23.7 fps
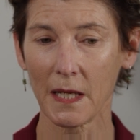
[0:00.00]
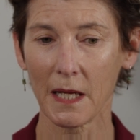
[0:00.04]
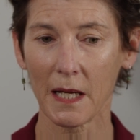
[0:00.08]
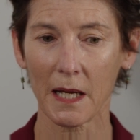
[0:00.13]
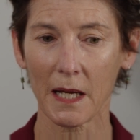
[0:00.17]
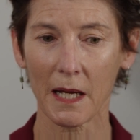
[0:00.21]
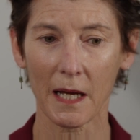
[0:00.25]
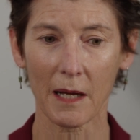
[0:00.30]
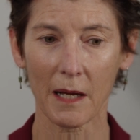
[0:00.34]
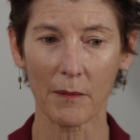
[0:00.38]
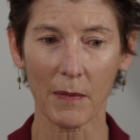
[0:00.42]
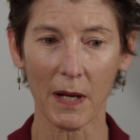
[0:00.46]

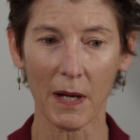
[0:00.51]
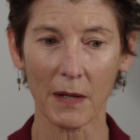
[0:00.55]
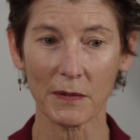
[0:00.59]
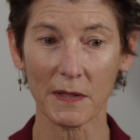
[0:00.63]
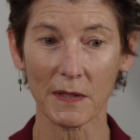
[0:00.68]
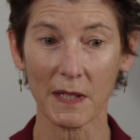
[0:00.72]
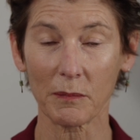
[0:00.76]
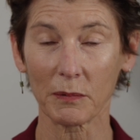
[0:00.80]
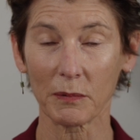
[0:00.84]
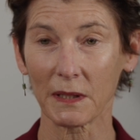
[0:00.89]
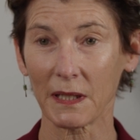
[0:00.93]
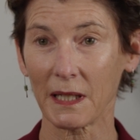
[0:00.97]
I was
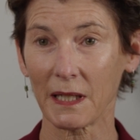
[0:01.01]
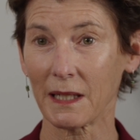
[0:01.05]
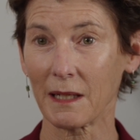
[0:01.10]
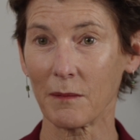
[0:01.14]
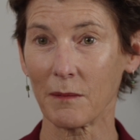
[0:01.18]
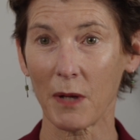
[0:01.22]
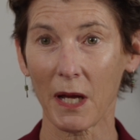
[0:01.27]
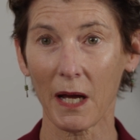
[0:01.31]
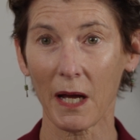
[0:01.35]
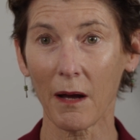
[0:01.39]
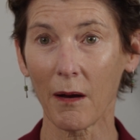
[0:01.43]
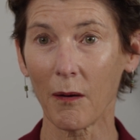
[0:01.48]
able to get
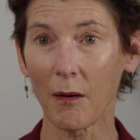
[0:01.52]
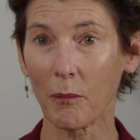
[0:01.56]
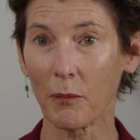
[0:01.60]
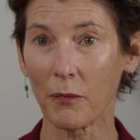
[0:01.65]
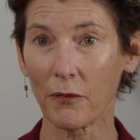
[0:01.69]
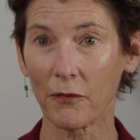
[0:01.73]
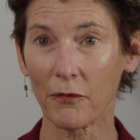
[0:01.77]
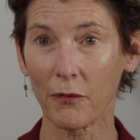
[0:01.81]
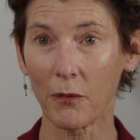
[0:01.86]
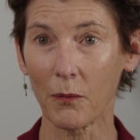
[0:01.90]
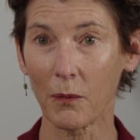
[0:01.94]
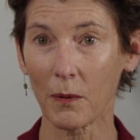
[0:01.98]
him help
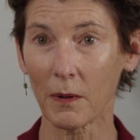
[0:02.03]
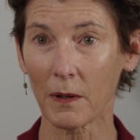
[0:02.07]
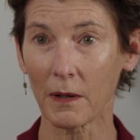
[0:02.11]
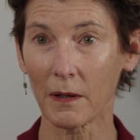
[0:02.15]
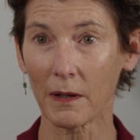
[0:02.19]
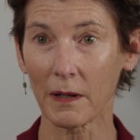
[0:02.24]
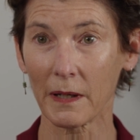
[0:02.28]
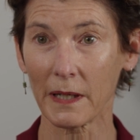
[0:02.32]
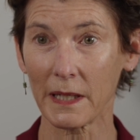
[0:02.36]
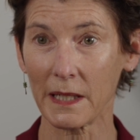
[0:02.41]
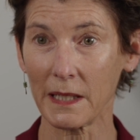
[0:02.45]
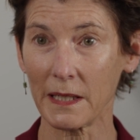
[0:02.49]

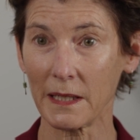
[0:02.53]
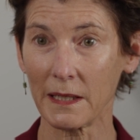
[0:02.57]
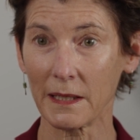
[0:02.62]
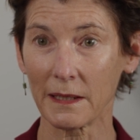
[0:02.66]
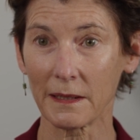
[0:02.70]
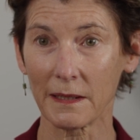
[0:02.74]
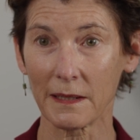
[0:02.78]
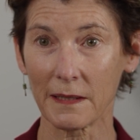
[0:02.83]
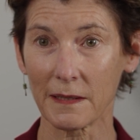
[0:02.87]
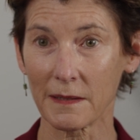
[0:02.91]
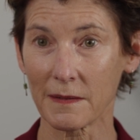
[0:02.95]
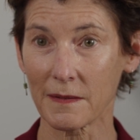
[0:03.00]
for he
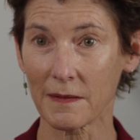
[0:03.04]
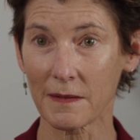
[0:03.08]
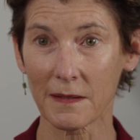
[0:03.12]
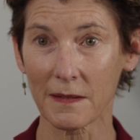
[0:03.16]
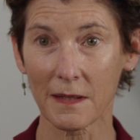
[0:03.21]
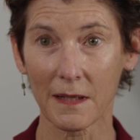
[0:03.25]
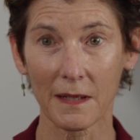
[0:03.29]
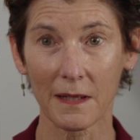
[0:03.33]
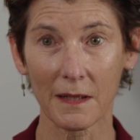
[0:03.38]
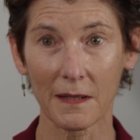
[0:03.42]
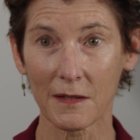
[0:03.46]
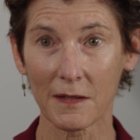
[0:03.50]
and his
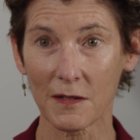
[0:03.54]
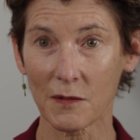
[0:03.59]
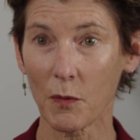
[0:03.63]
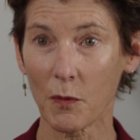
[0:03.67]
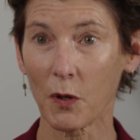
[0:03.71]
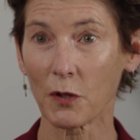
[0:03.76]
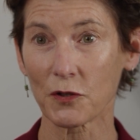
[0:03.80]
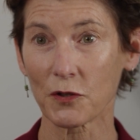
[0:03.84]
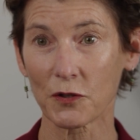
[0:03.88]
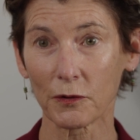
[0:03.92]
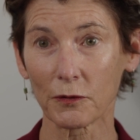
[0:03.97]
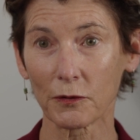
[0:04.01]

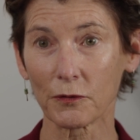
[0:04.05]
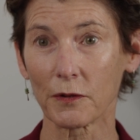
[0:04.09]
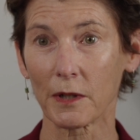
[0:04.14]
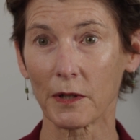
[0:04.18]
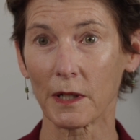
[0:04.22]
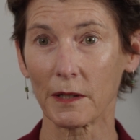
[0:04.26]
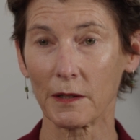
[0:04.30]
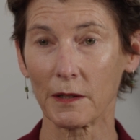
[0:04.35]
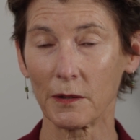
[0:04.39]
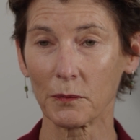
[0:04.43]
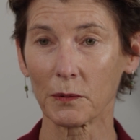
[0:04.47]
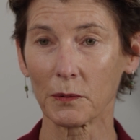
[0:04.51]
small
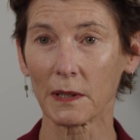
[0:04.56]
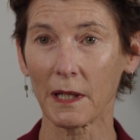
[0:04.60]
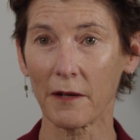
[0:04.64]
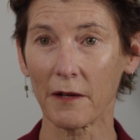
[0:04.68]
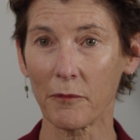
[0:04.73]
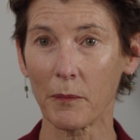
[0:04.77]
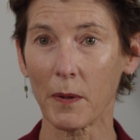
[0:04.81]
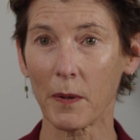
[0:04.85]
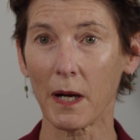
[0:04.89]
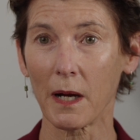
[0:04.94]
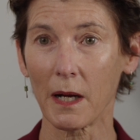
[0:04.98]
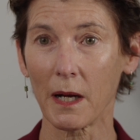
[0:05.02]
children who were
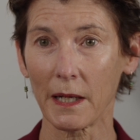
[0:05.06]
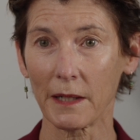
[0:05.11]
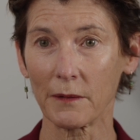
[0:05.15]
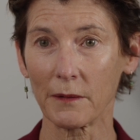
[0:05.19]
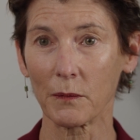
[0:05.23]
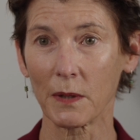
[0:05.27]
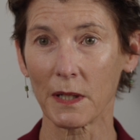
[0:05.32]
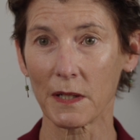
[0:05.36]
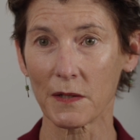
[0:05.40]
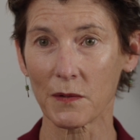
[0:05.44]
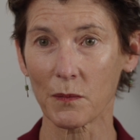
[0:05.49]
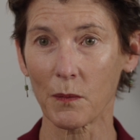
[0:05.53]
left behind
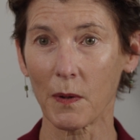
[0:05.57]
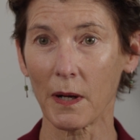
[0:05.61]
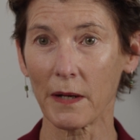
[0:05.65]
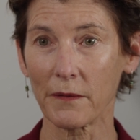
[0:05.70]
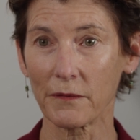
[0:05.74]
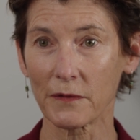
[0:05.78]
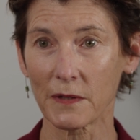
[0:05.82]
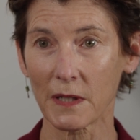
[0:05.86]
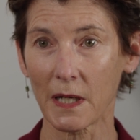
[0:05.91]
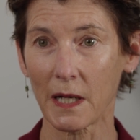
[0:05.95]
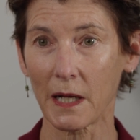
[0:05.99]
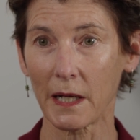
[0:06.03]
when his
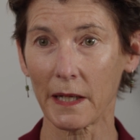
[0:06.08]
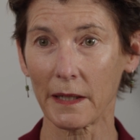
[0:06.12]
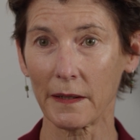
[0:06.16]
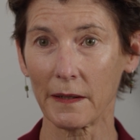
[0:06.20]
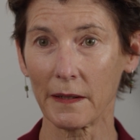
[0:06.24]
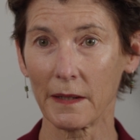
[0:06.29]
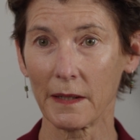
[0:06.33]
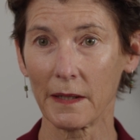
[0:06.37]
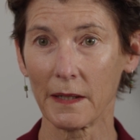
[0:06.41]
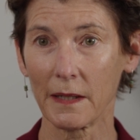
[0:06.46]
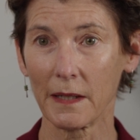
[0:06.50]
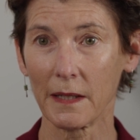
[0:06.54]
wife died.
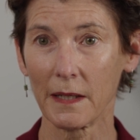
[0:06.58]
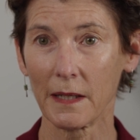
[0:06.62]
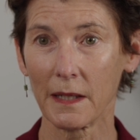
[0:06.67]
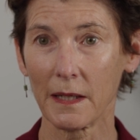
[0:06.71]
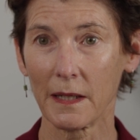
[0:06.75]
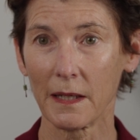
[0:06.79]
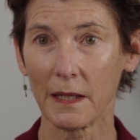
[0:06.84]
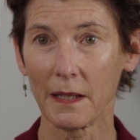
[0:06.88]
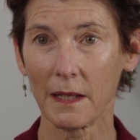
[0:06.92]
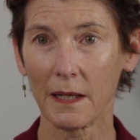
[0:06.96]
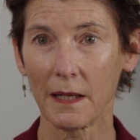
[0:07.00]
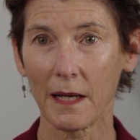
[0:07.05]

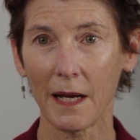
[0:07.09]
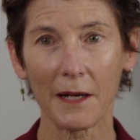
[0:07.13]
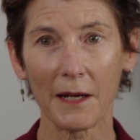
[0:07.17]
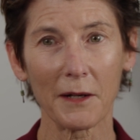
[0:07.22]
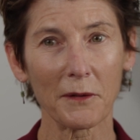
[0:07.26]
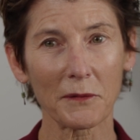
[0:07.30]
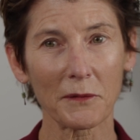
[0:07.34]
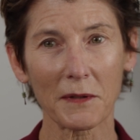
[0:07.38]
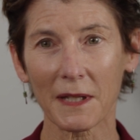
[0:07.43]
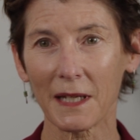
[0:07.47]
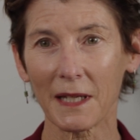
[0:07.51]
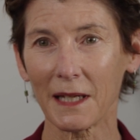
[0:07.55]
I
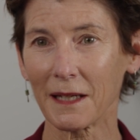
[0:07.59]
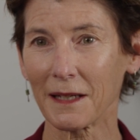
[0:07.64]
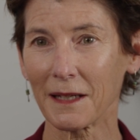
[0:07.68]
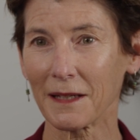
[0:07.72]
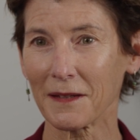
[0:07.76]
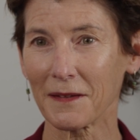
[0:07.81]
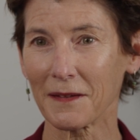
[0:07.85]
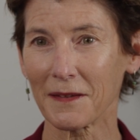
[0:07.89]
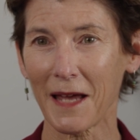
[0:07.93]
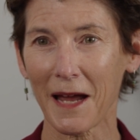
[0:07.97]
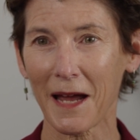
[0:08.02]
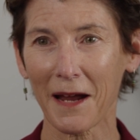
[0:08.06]
don't think
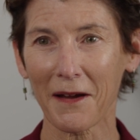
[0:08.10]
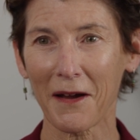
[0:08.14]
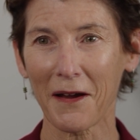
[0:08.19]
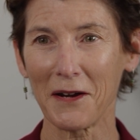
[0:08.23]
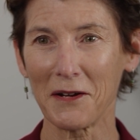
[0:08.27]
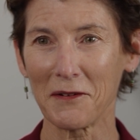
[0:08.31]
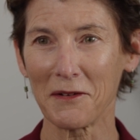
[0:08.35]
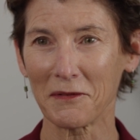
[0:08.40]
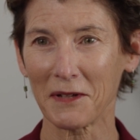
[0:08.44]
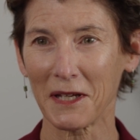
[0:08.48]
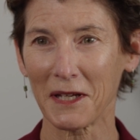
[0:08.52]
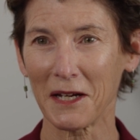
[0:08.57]
that
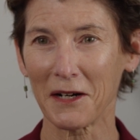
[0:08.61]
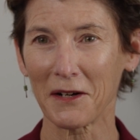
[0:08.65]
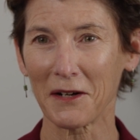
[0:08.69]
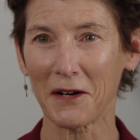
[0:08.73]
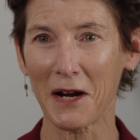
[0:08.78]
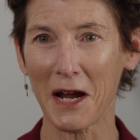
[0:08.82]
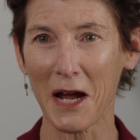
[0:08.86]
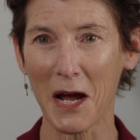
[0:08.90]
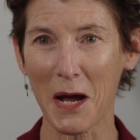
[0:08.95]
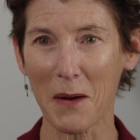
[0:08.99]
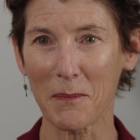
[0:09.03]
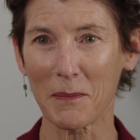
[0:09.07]
kind of care
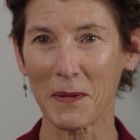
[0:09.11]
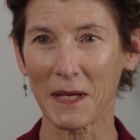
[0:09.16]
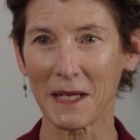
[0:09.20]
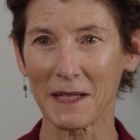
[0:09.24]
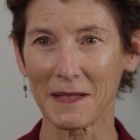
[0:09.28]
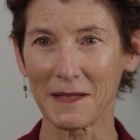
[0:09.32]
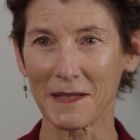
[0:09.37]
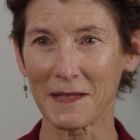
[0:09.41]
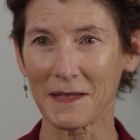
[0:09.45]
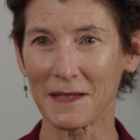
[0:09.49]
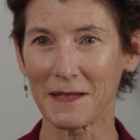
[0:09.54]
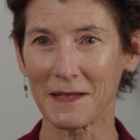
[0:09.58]

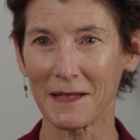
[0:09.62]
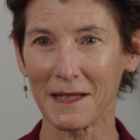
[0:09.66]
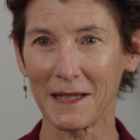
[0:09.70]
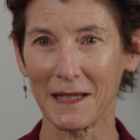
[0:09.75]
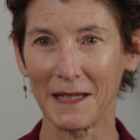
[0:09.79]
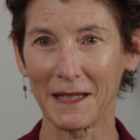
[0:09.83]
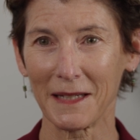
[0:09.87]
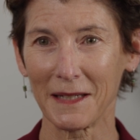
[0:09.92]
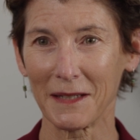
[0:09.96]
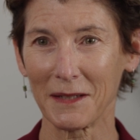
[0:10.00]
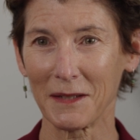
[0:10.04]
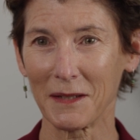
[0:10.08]
happens
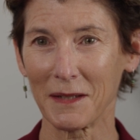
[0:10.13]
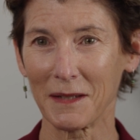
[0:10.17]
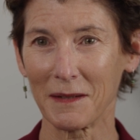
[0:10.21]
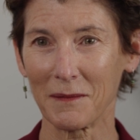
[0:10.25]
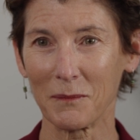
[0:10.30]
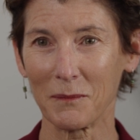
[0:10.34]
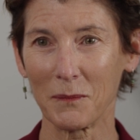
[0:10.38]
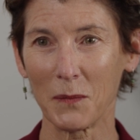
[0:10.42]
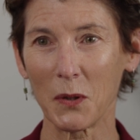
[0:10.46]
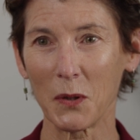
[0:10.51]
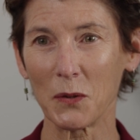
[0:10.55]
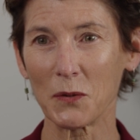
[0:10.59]
in
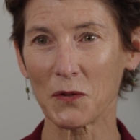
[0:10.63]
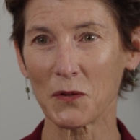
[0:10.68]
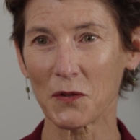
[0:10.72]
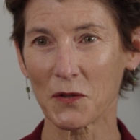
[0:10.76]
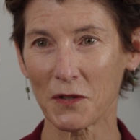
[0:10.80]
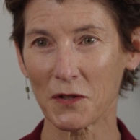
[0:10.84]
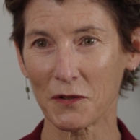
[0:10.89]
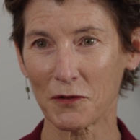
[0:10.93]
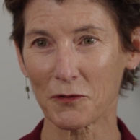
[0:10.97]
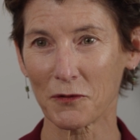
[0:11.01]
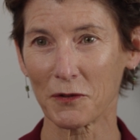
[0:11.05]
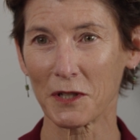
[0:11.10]

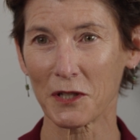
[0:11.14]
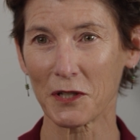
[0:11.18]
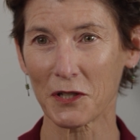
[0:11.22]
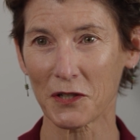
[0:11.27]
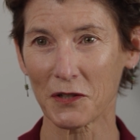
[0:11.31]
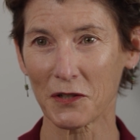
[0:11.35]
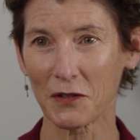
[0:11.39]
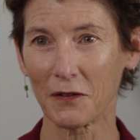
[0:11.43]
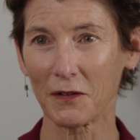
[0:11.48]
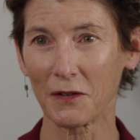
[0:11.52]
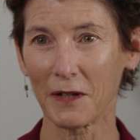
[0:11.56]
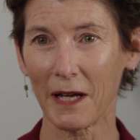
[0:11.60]
most
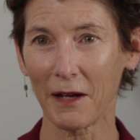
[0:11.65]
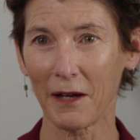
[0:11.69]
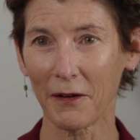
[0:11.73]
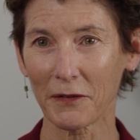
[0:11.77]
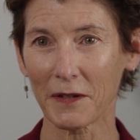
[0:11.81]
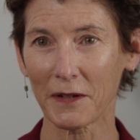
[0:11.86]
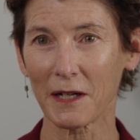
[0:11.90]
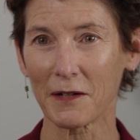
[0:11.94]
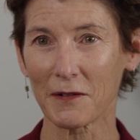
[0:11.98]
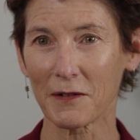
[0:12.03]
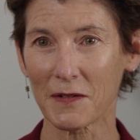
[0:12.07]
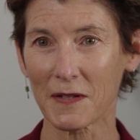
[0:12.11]
traditional
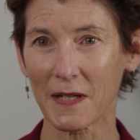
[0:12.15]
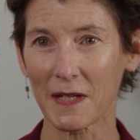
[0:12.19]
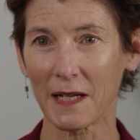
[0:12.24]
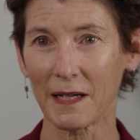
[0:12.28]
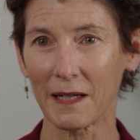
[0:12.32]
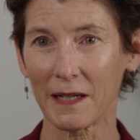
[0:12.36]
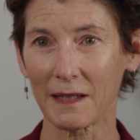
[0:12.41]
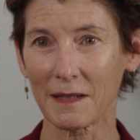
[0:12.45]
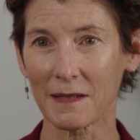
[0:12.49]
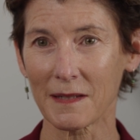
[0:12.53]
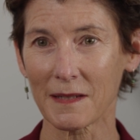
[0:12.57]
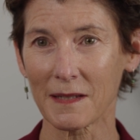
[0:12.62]
healthcare
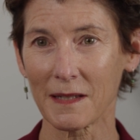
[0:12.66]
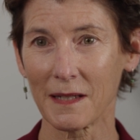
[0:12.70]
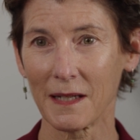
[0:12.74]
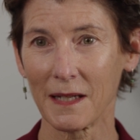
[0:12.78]
settings.